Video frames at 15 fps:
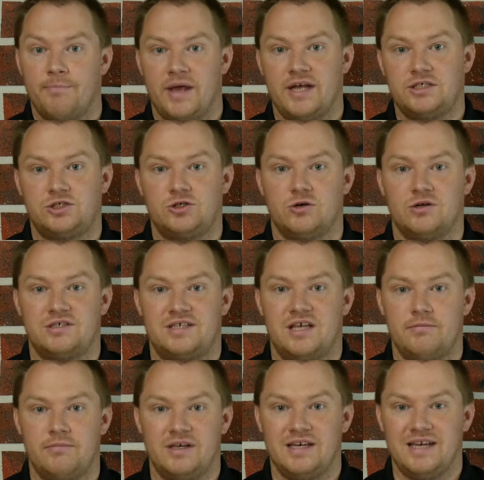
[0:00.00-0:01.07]
make sure to
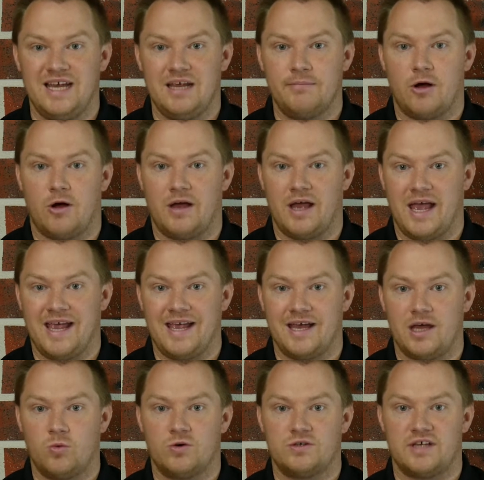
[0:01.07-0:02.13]
send me an email at
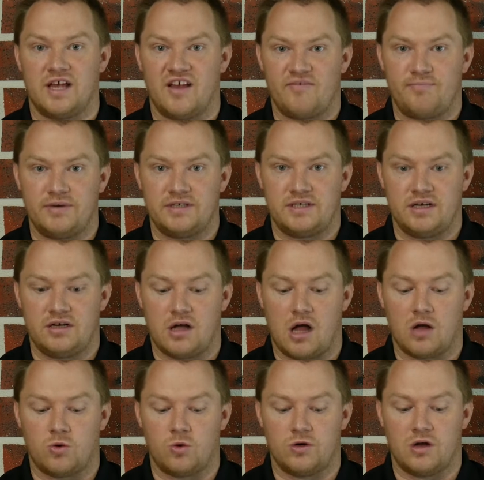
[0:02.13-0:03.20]

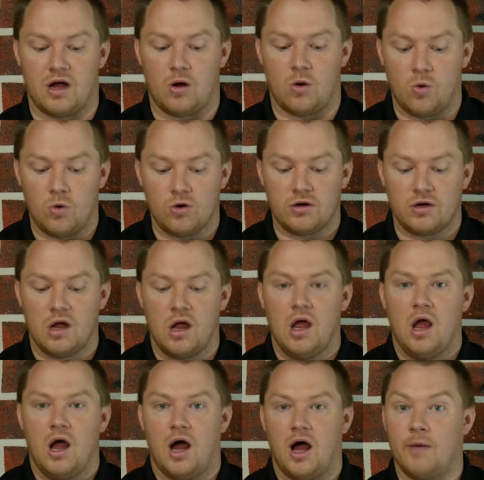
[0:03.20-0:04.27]
aedwards@fbcconcord.org.
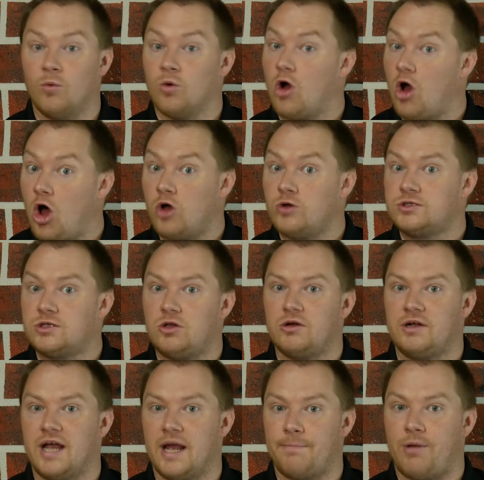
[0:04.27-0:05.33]
We're also
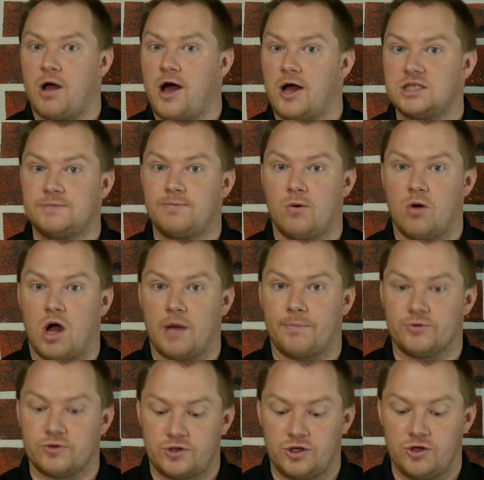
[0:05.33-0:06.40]
looking at possible
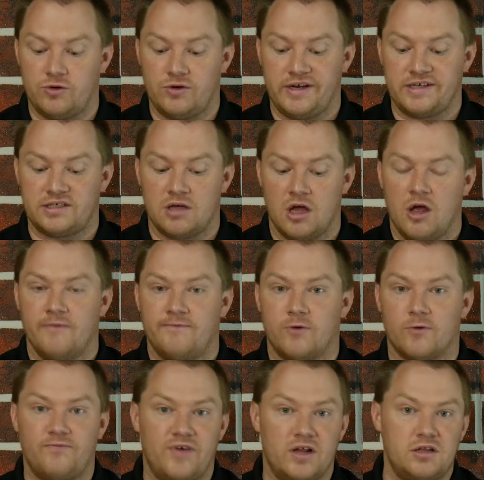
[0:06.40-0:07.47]
opportunities
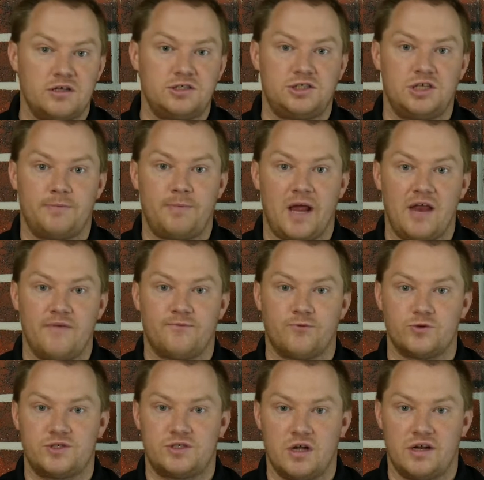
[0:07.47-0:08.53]
for fellowship and
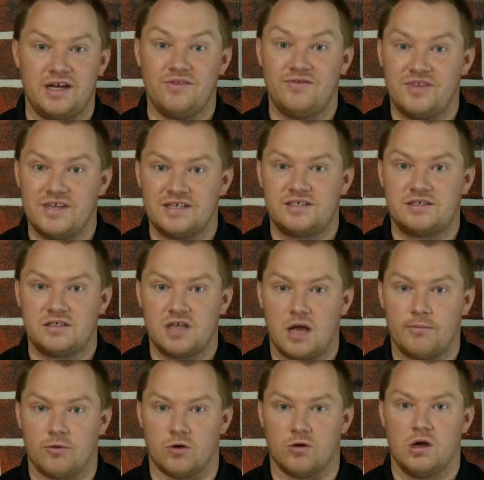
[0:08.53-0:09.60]
for study this
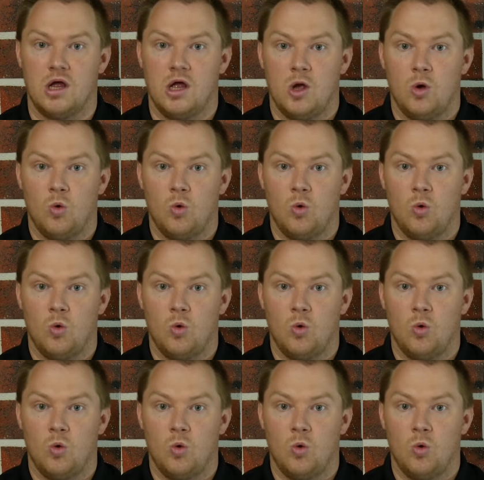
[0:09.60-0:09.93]
summer.